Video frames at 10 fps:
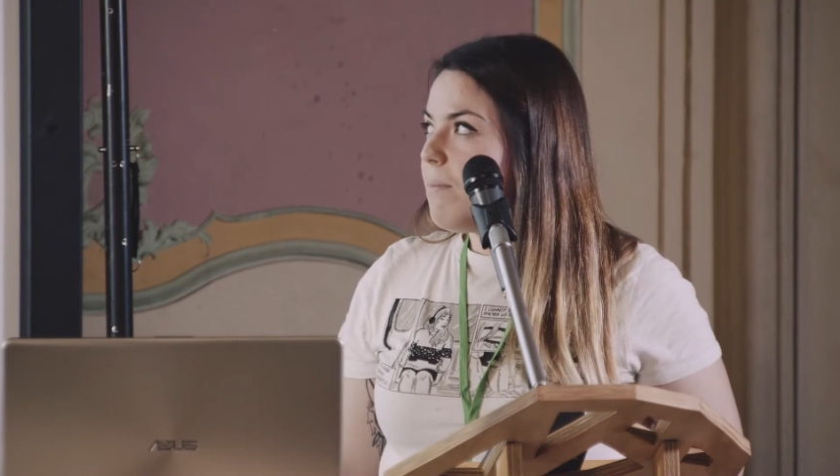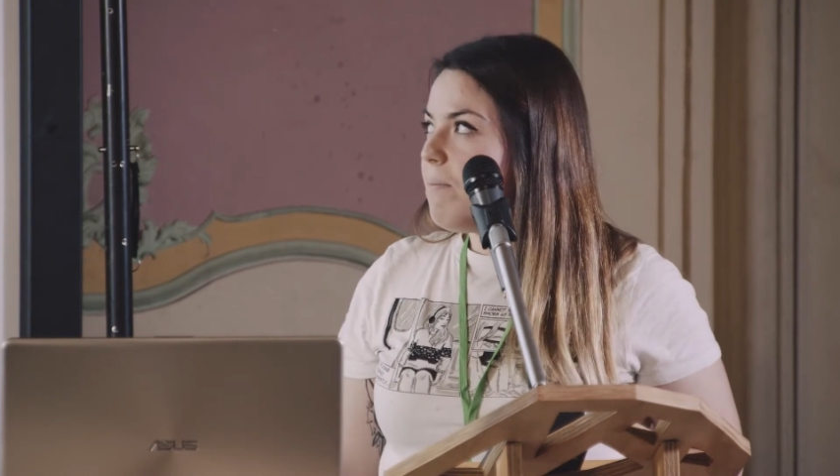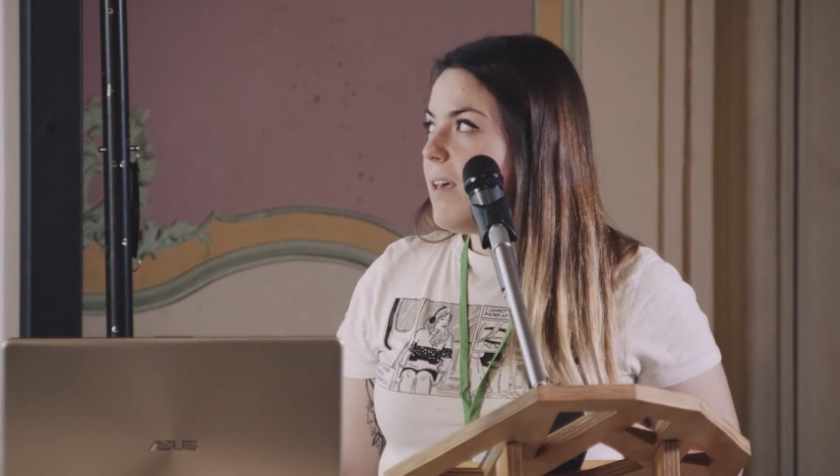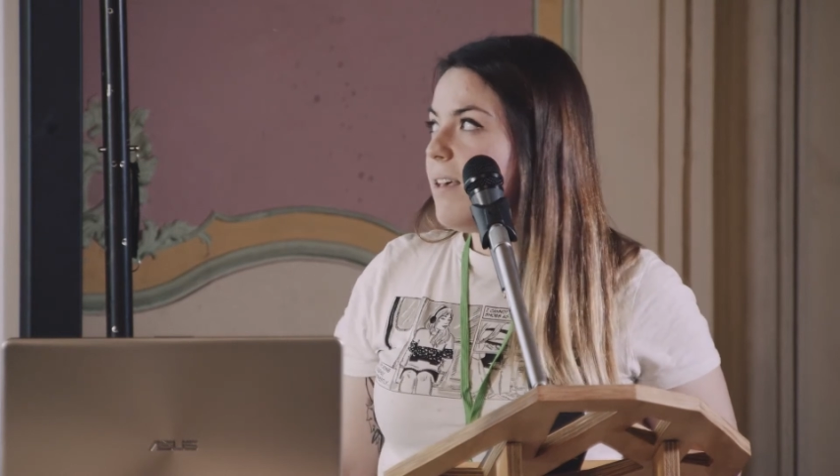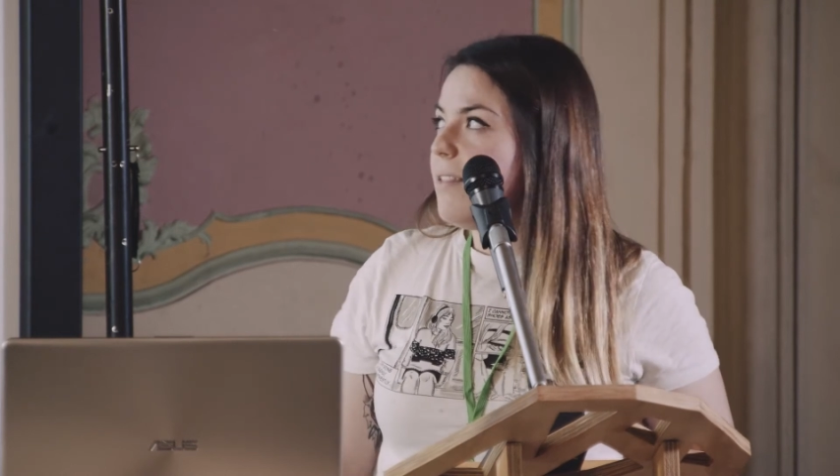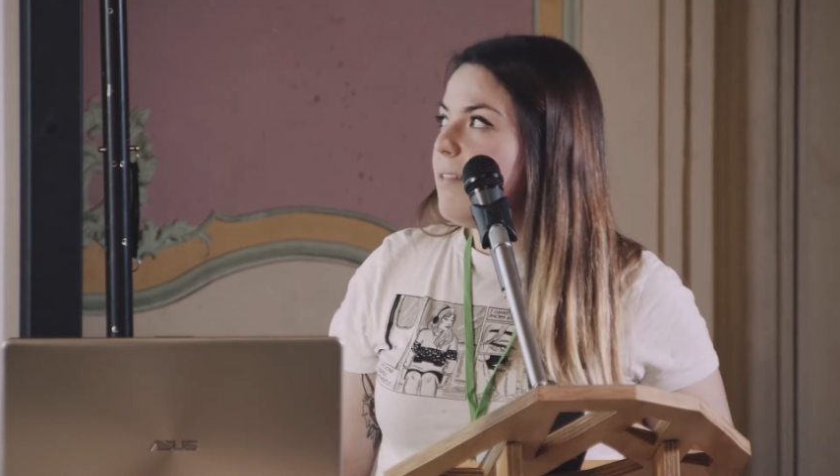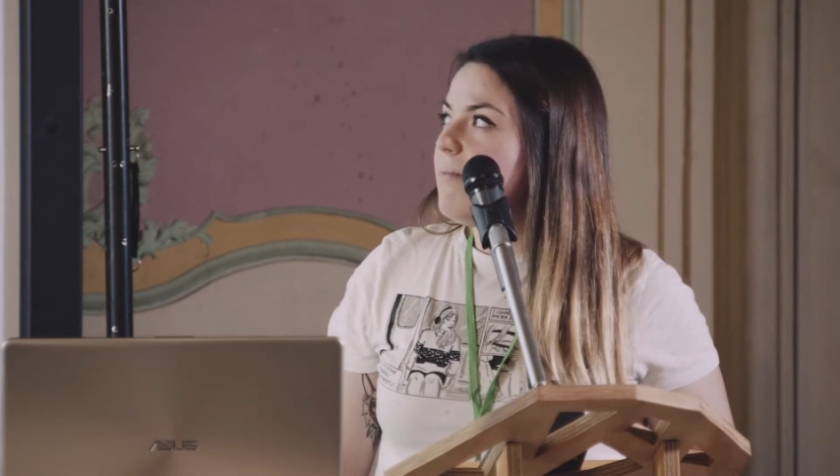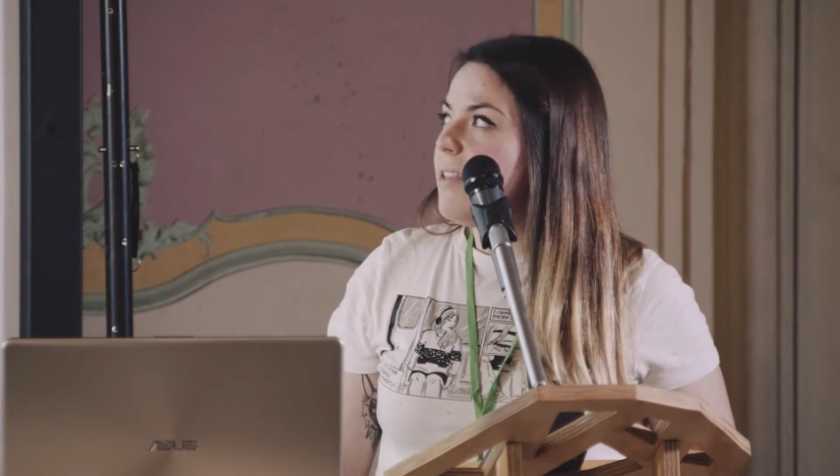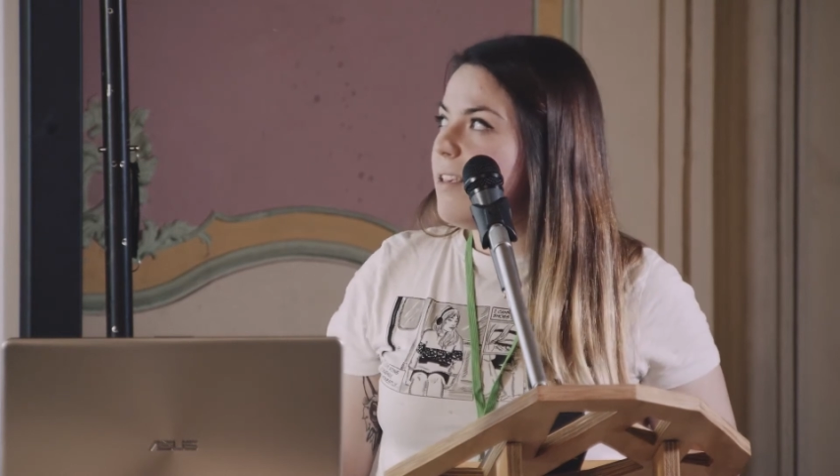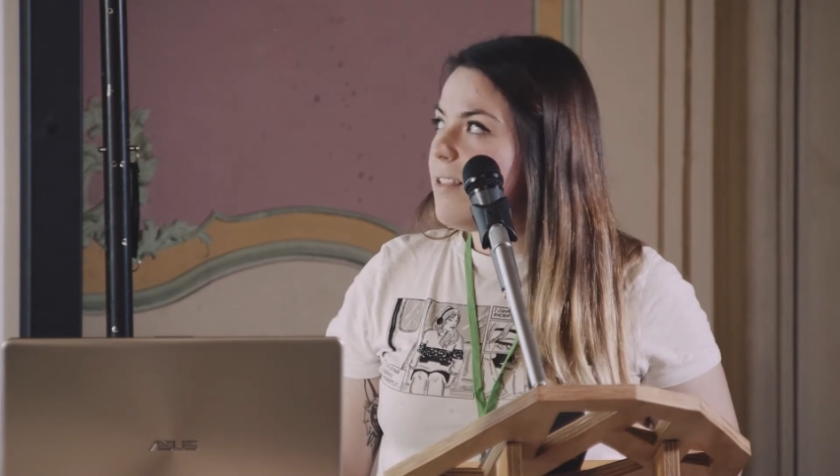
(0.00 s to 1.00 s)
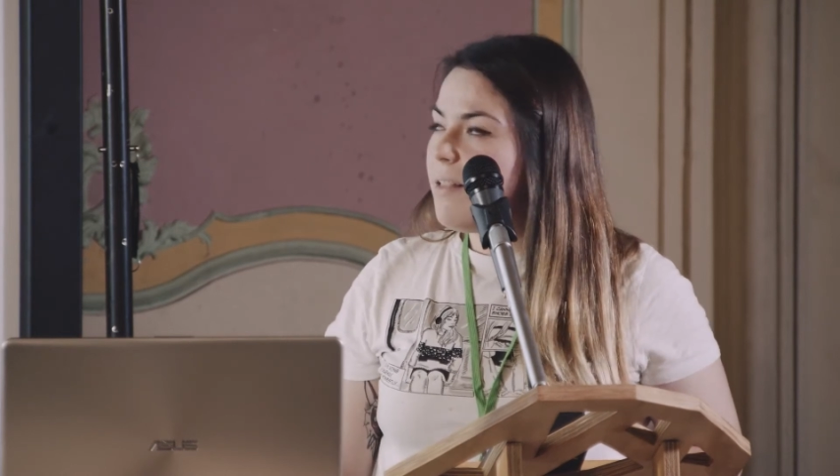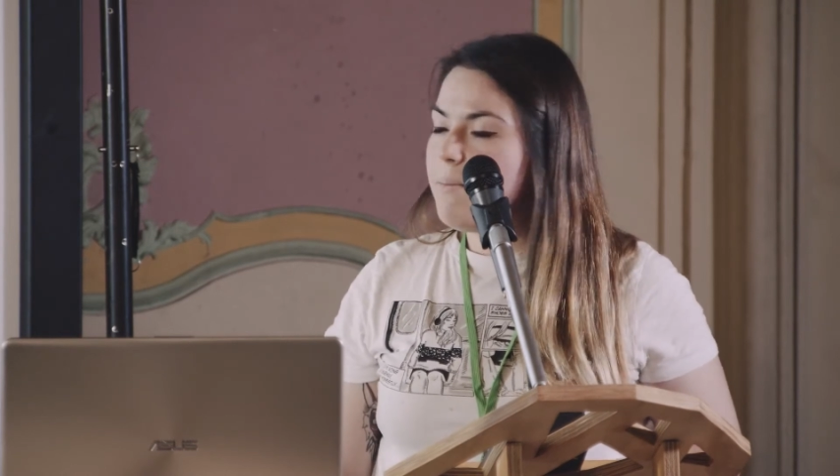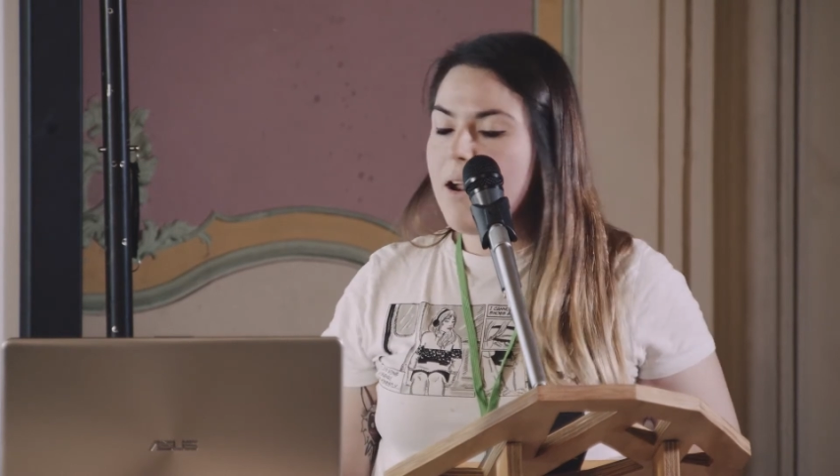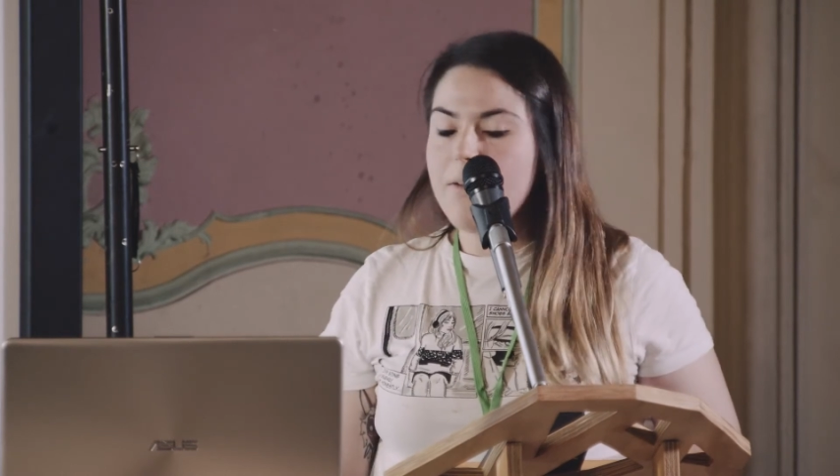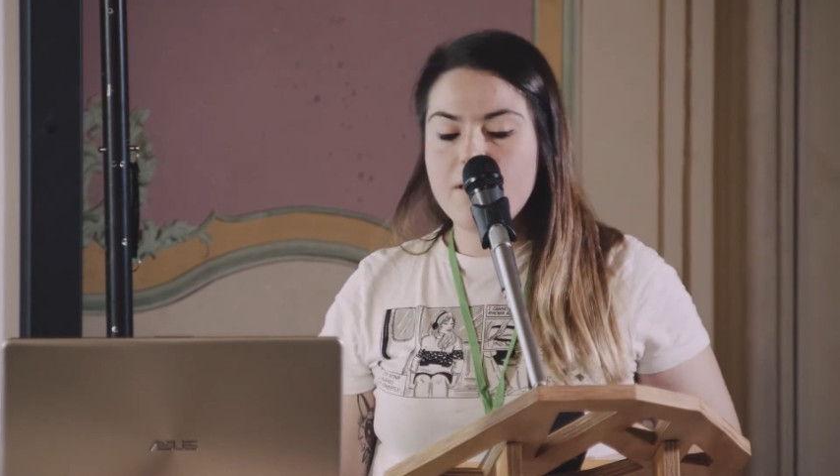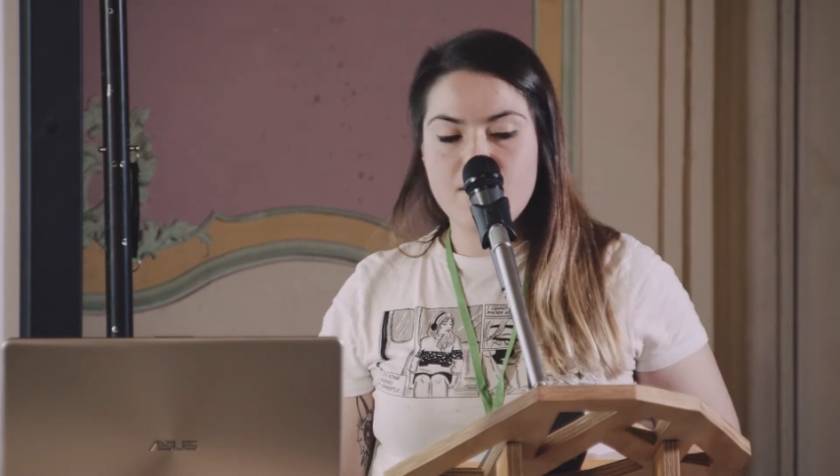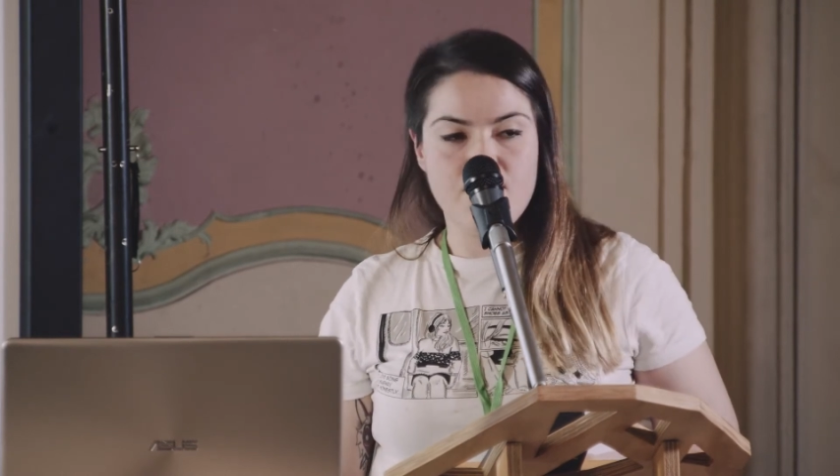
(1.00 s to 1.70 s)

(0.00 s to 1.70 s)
making digital environments